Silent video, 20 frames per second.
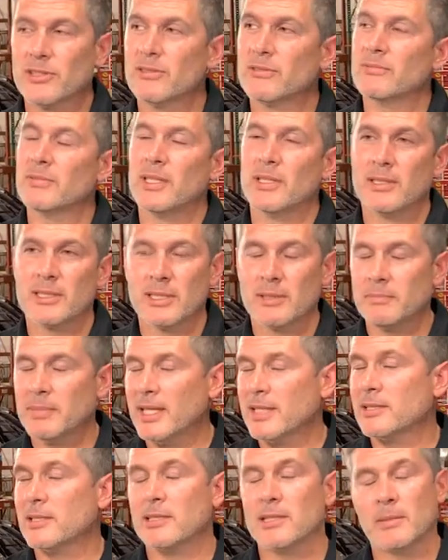you know, at the
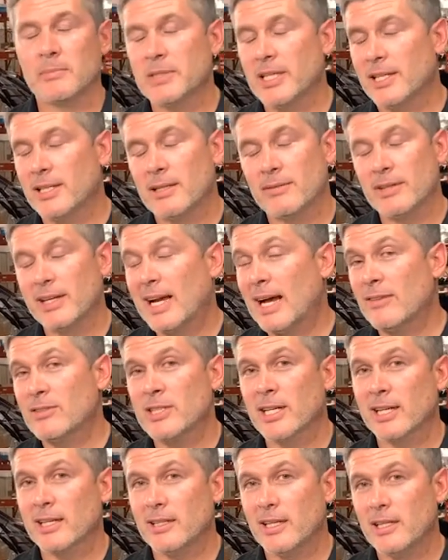best it's updated every half
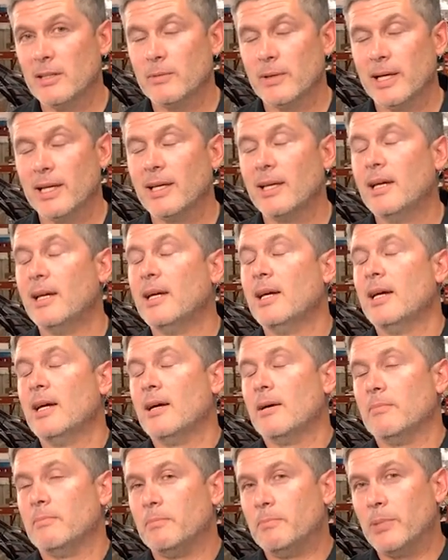second anyway.
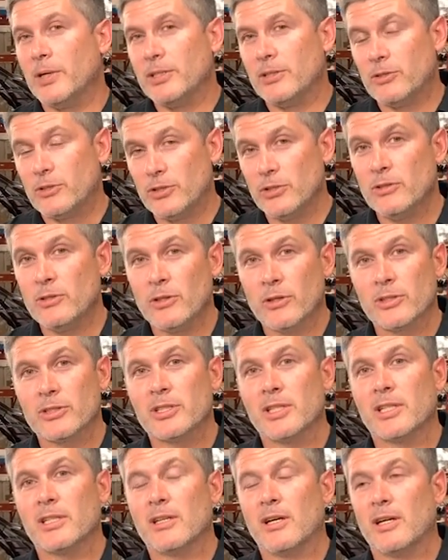But you do notice
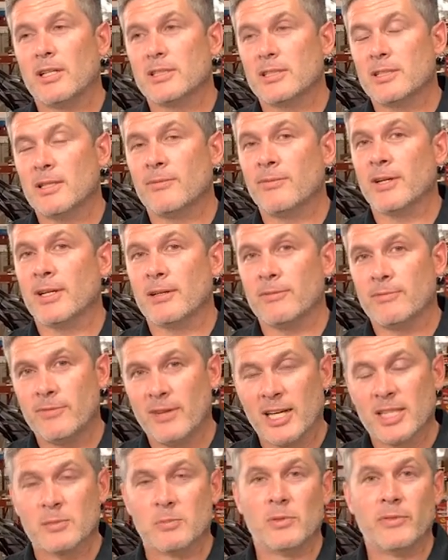it on stuff like a
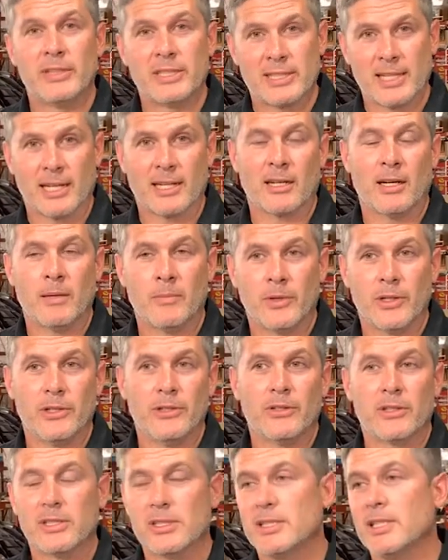fast moving tachometer. You
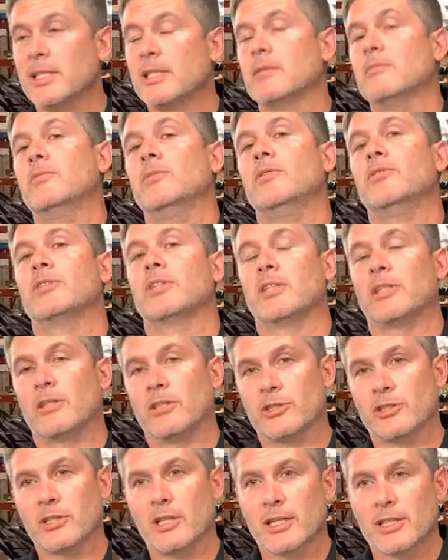can see that it moves a little
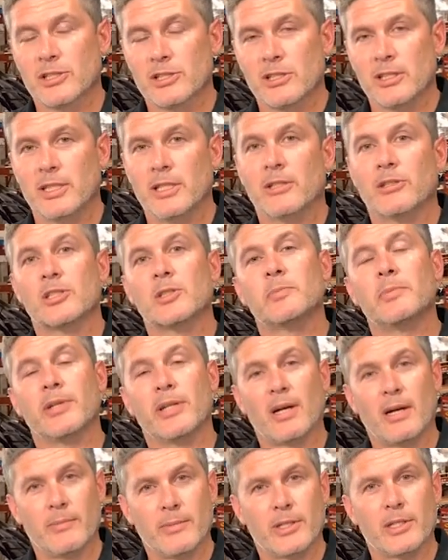sluggishly, or
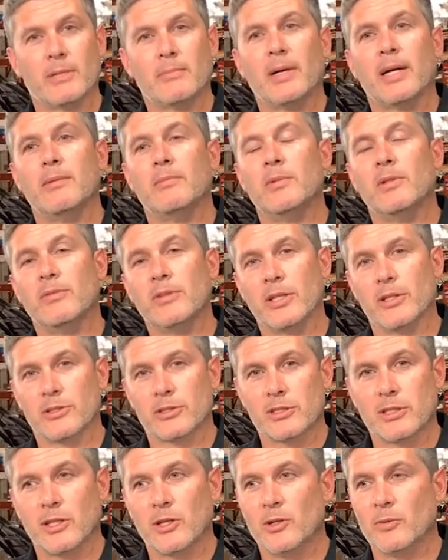speedometer, it might move a little
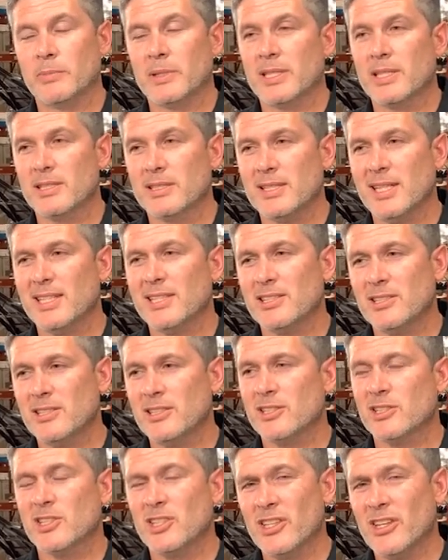slow, because that's
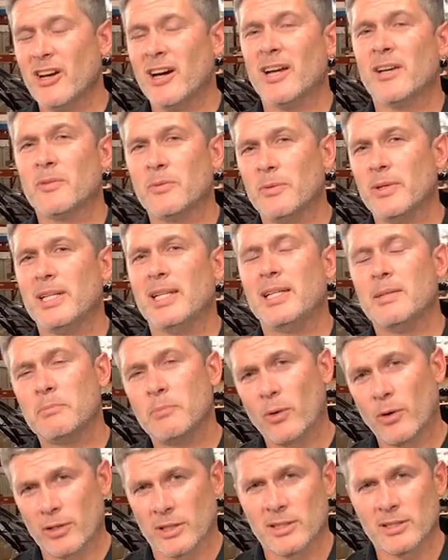just not really
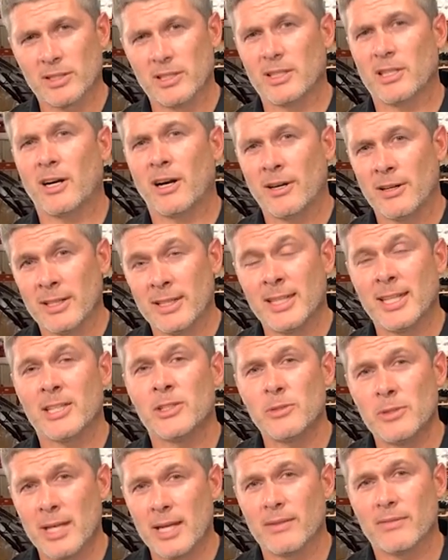important to the car to get
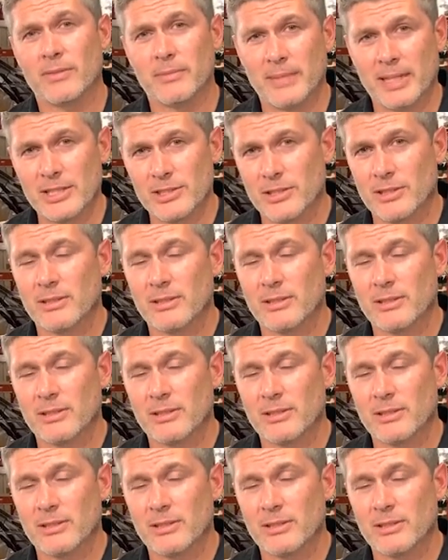you that information.